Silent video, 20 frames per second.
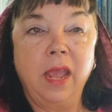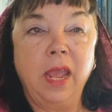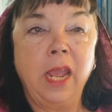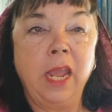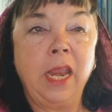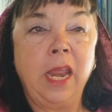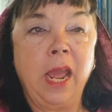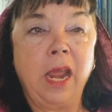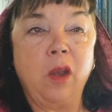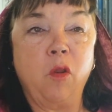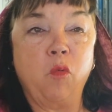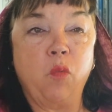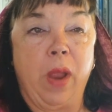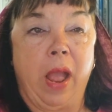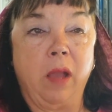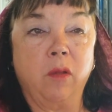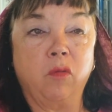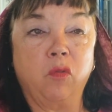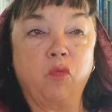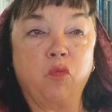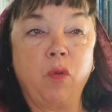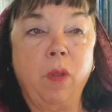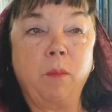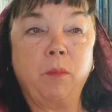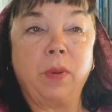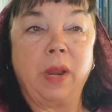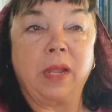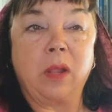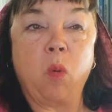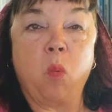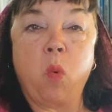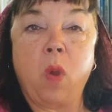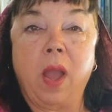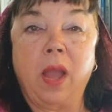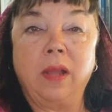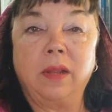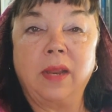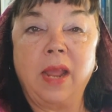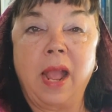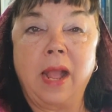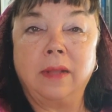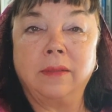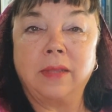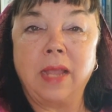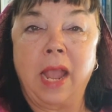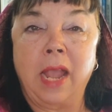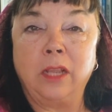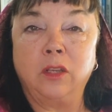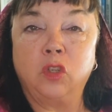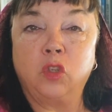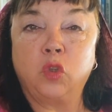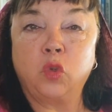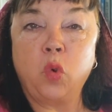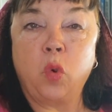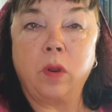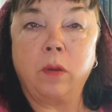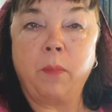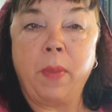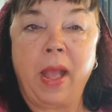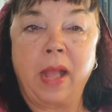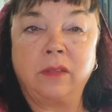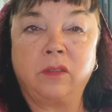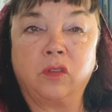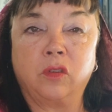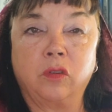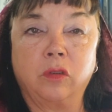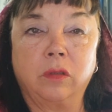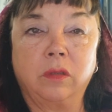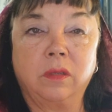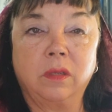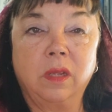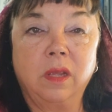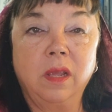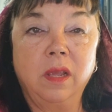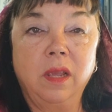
It had a round rump like a wild ass and short pasterns.